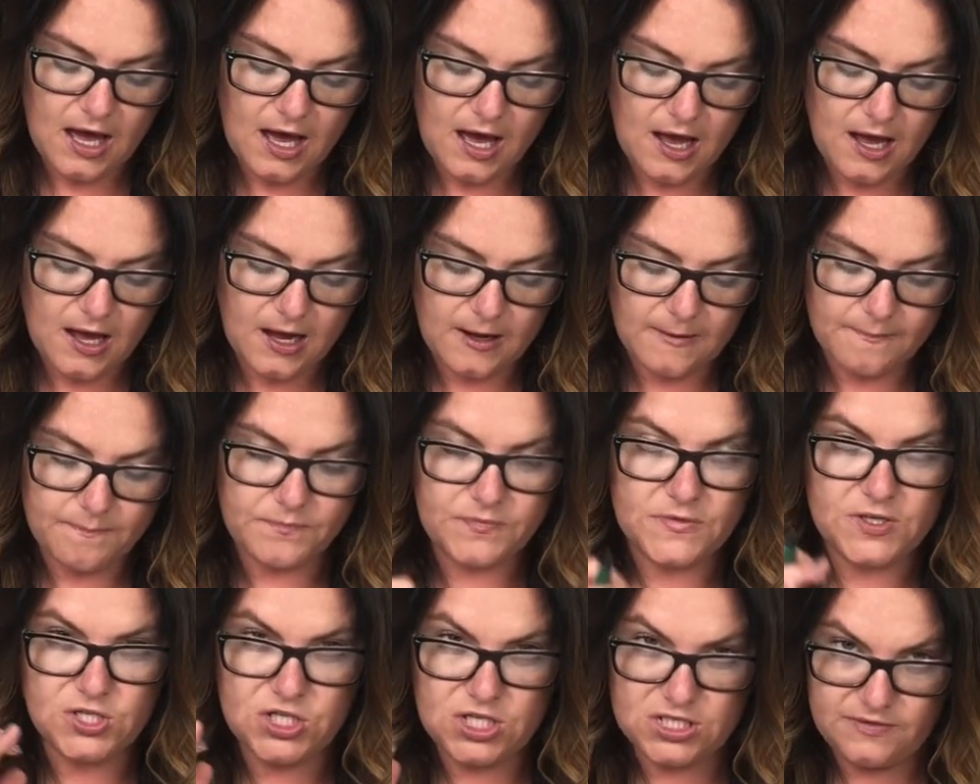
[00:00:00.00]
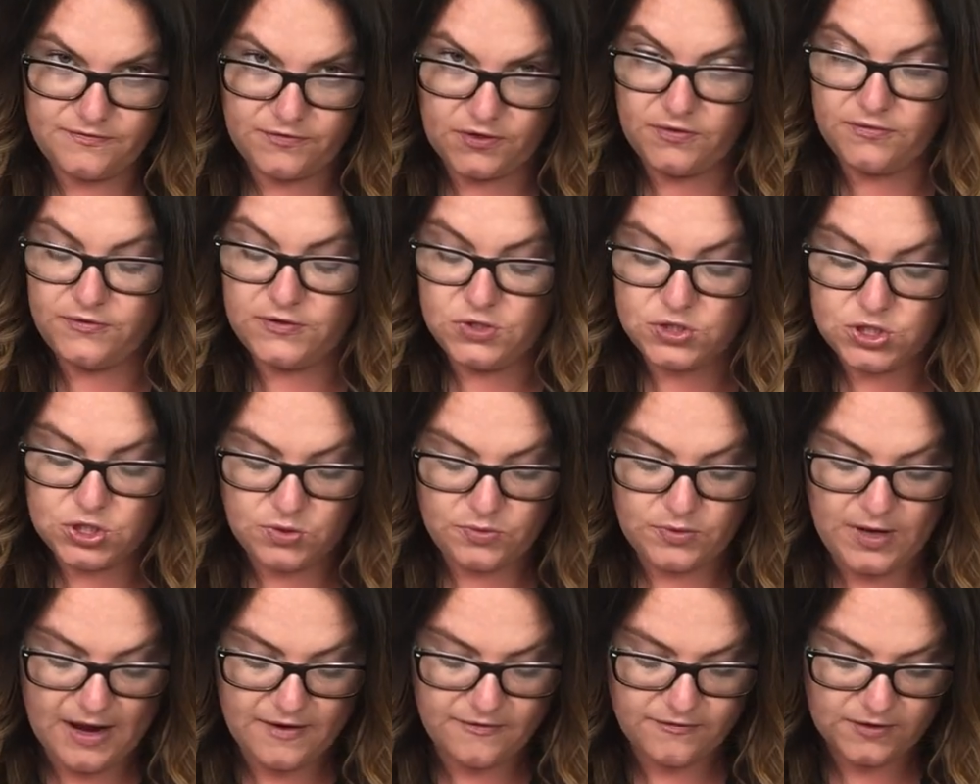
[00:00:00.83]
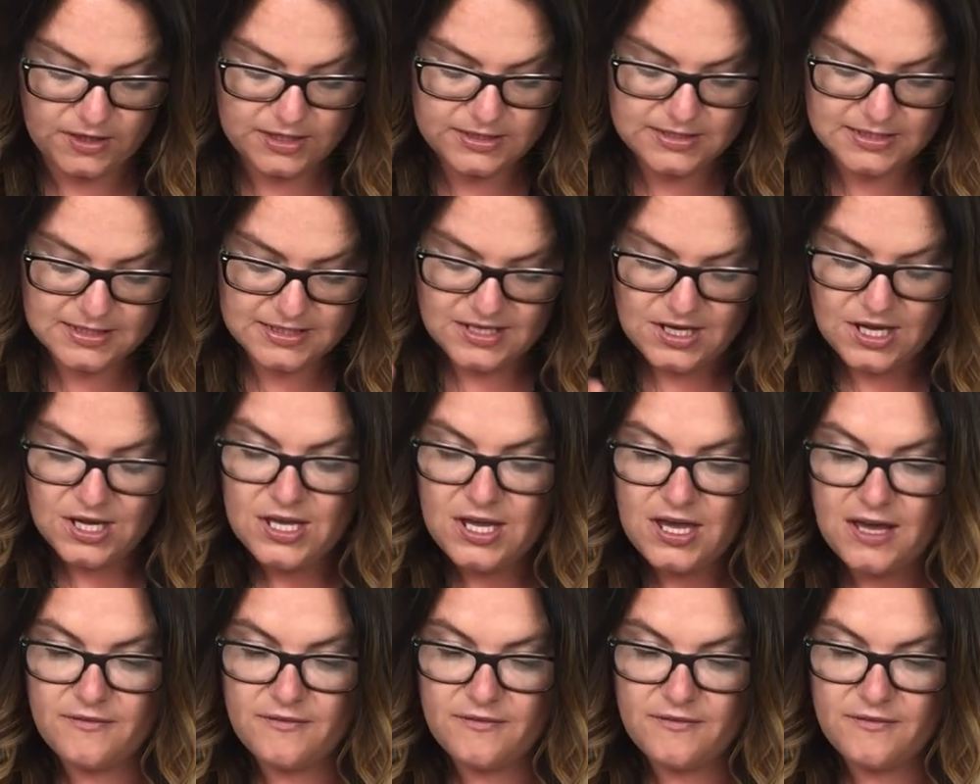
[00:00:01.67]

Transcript: Um, just for future reference.